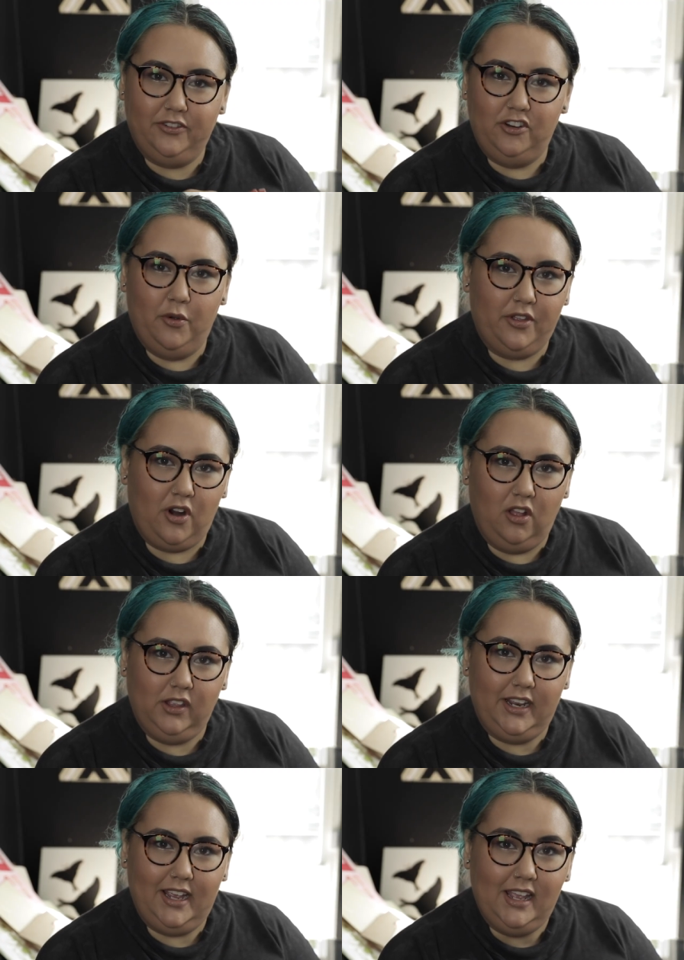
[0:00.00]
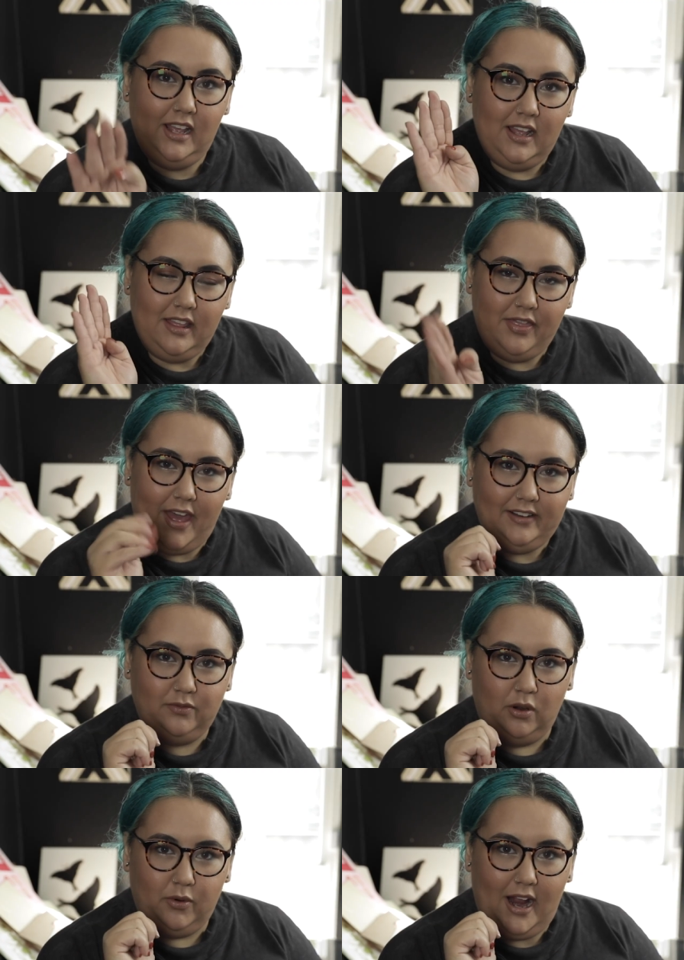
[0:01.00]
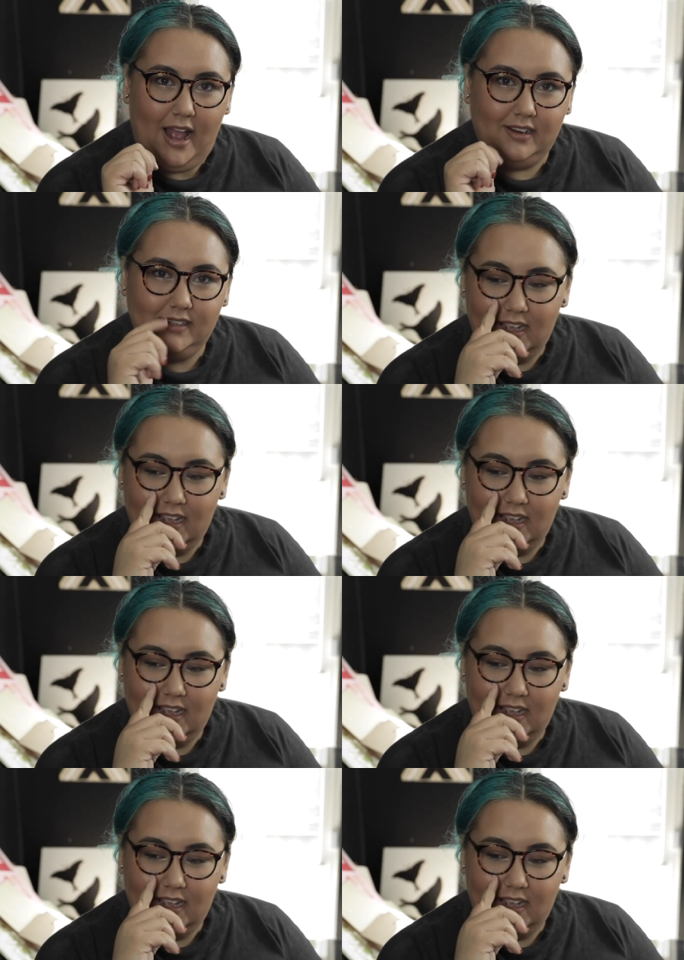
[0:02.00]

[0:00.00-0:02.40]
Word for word: There's no other holiday. That is where we're at.